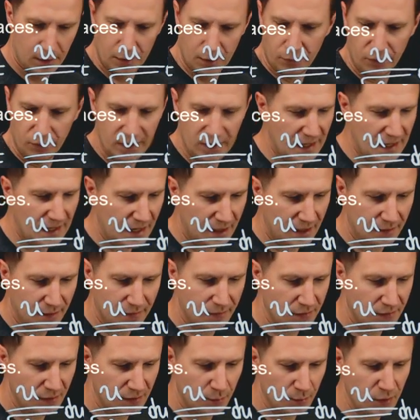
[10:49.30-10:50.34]
We can
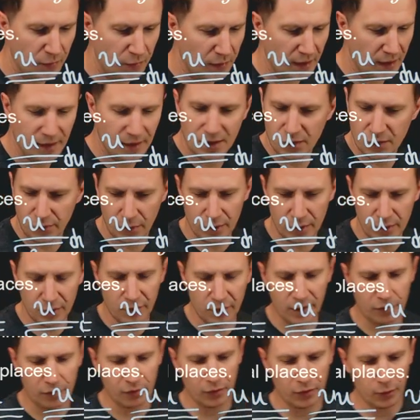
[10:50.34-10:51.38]
simplify this further
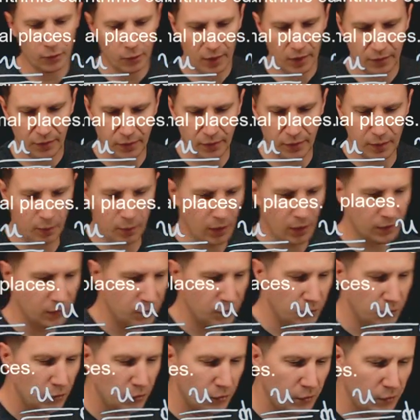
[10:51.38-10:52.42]
if, you, if we want
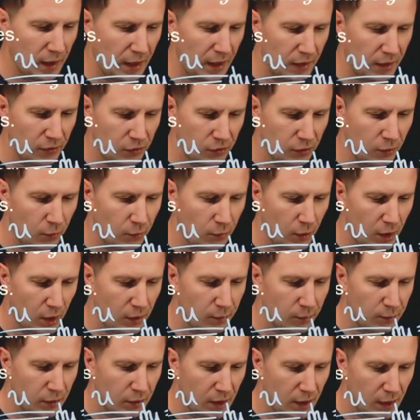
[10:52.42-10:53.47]
to as
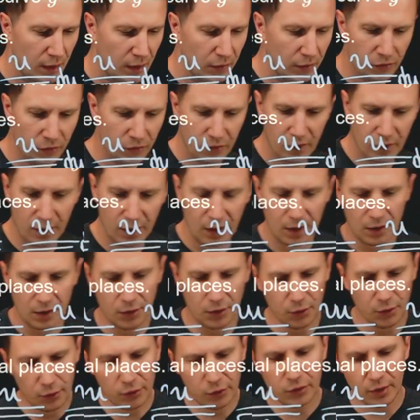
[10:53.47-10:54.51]
1 plus,
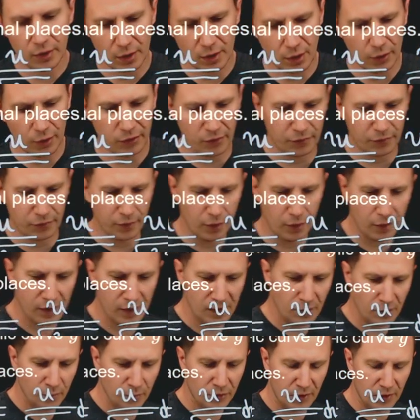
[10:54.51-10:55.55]
use laws of
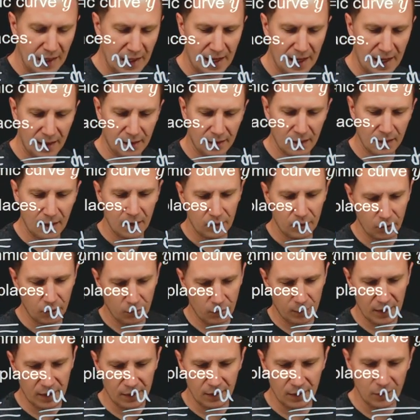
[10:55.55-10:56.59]
logarithms again to
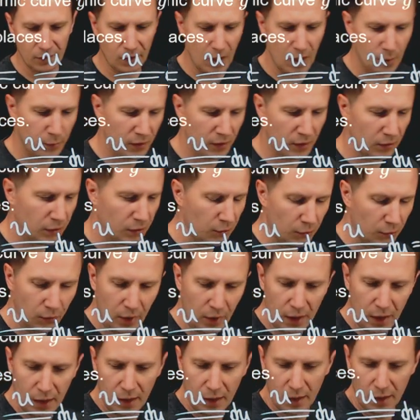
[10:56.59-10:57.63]
split these up into
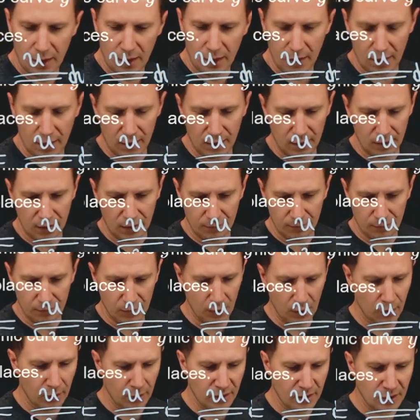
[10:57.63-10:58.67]
uh,
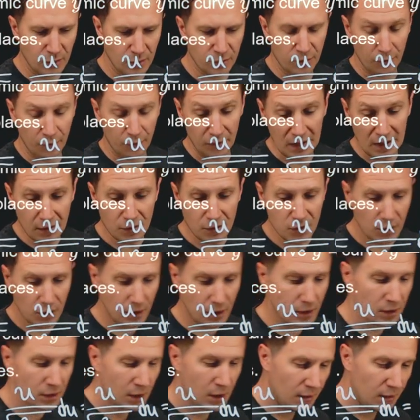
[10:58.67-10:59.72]
logarithms of
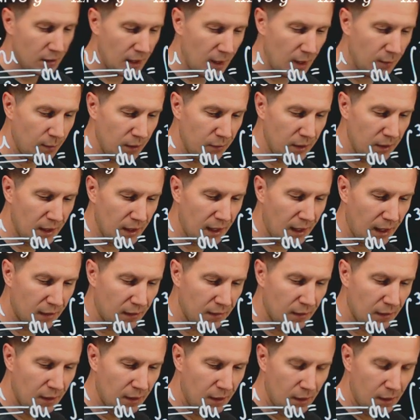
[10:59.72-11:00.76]
integers, namely we get
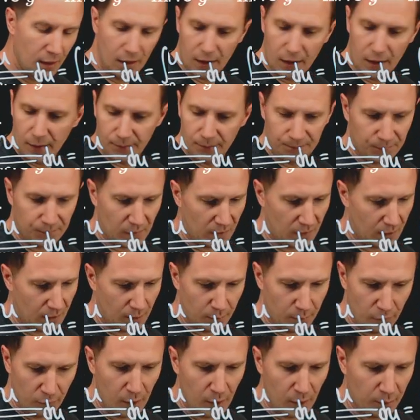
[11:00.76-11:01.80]
um,
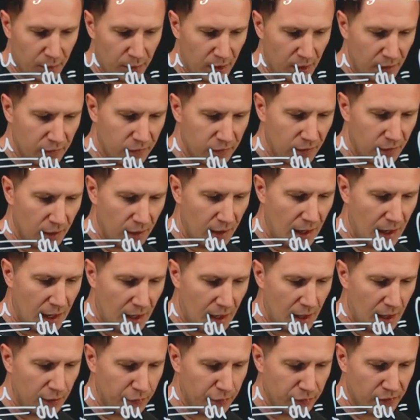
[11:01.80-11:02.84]
1 plus a
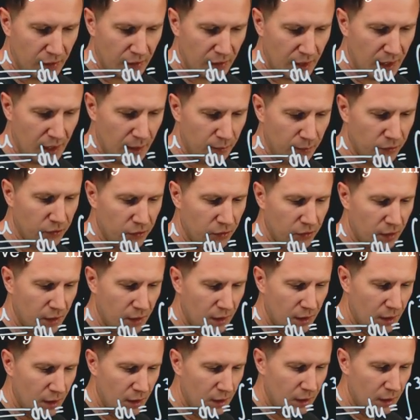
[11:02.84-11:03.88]
half times
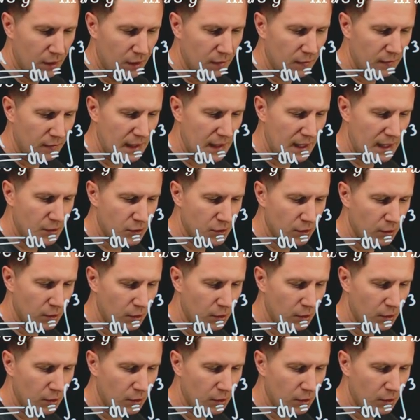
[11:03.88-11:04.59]
the natural